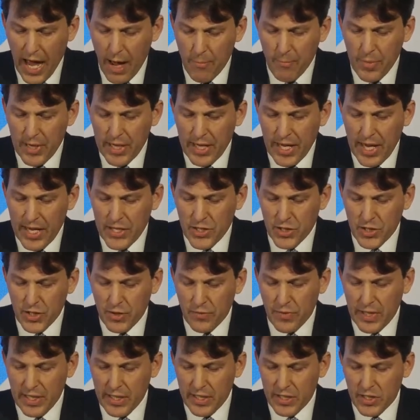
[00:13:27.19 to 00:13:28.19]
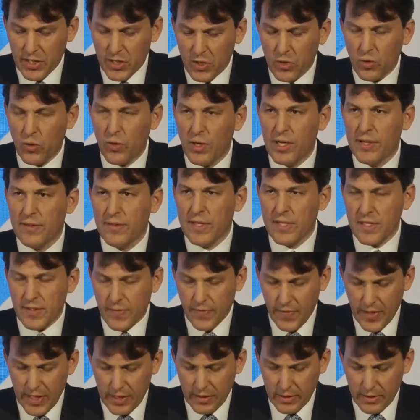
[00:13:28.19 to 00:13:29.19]
application of English law in this
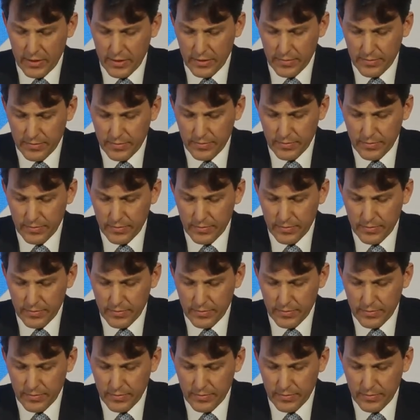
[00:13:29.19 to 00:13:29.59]
field.